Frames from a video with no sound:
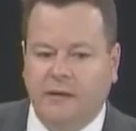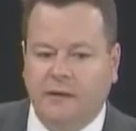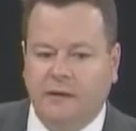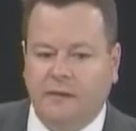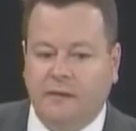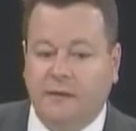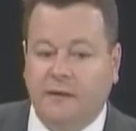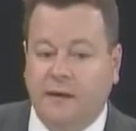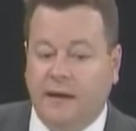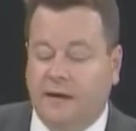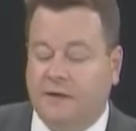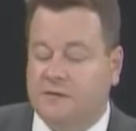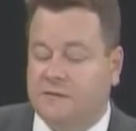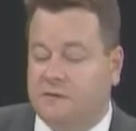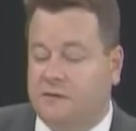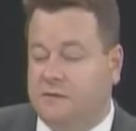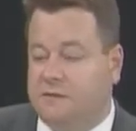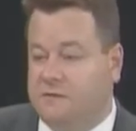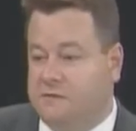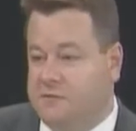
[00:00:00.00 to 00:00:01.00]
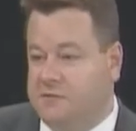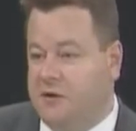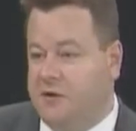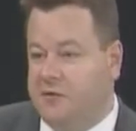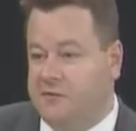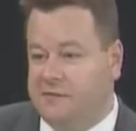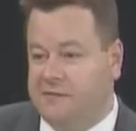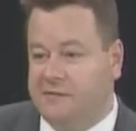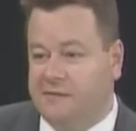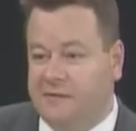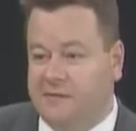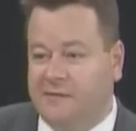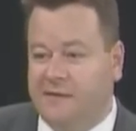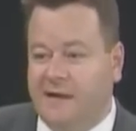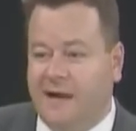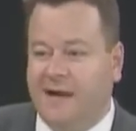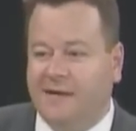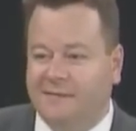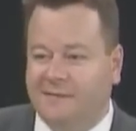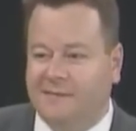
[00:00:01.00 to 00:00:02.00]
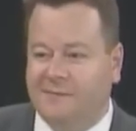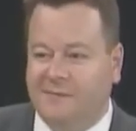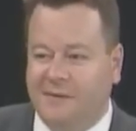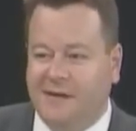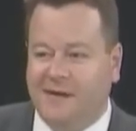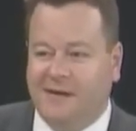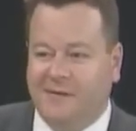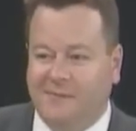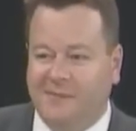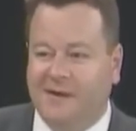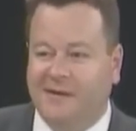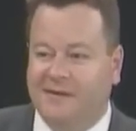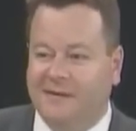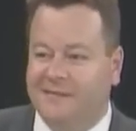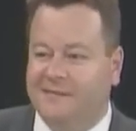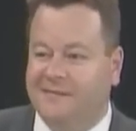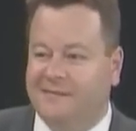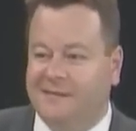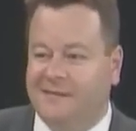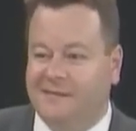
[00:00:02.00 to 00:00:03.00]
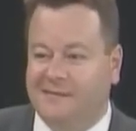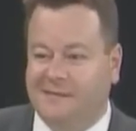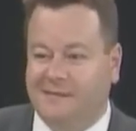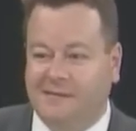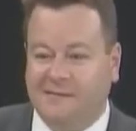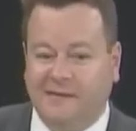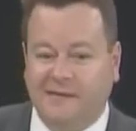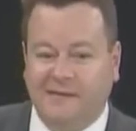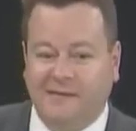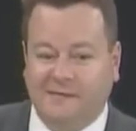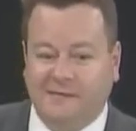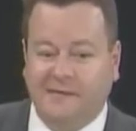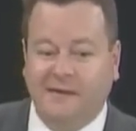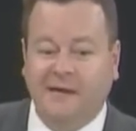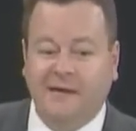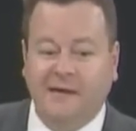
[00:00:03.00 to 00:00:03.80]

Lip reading: he actually has chosen not to be an American citizen because